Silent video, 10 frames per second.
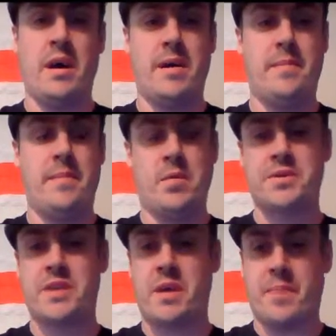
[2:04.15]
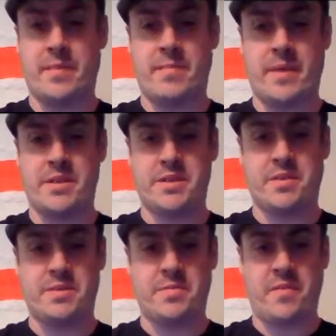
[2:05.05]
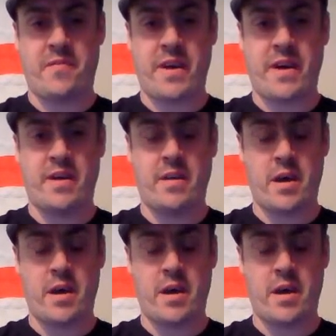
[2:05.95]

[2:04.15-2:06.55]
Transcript: It wasn't a bad match though, to be fair.